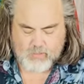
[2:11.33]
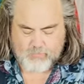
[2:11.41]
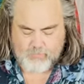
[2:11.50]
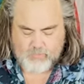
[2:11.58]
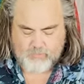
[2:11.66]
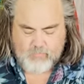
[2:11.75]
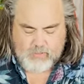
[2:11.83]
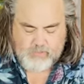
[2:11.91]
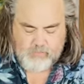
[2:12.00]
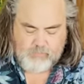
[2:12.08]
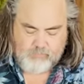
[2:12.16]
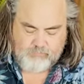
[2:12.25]
Now I'm gonna mix,
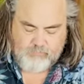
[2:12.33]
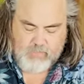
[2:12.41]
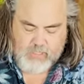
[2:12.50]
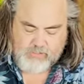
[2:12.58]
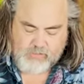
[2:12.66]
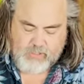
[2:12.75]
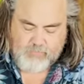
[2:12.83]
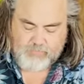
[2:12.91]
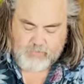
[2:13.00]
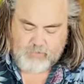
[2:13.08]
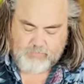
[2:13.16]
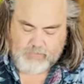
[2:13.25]
mash it
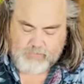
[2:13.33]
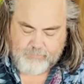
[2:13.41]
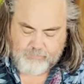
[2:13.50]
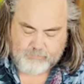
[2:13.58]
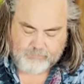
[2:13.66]
up a little bit.